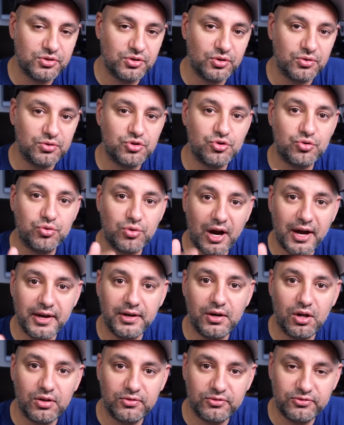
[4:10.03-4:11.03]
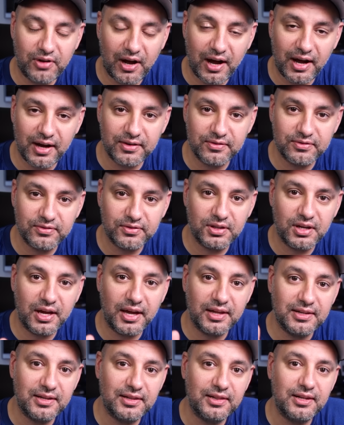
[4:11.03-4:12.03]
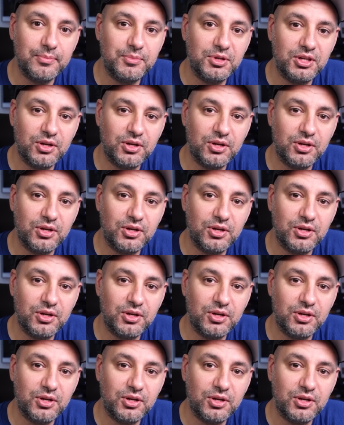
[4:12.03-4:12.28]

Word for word: So try all five and then let